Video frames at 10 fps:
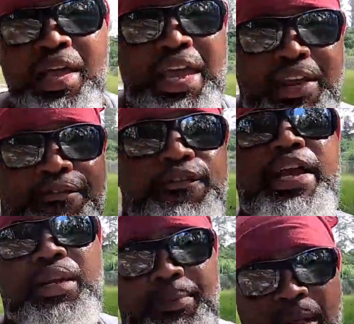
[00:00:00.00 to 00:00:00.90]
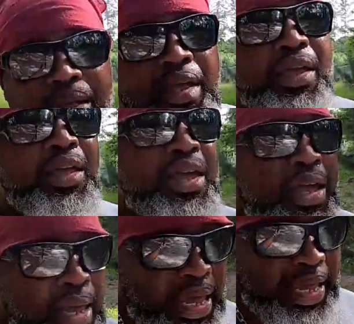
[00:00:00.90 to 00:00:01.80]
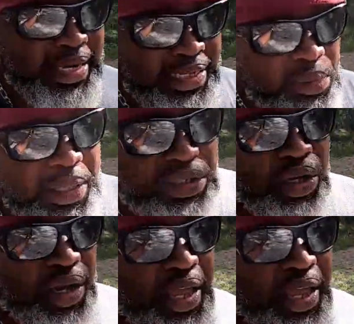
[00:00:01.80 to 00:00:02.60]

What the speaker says: and freedom, and that's what it took.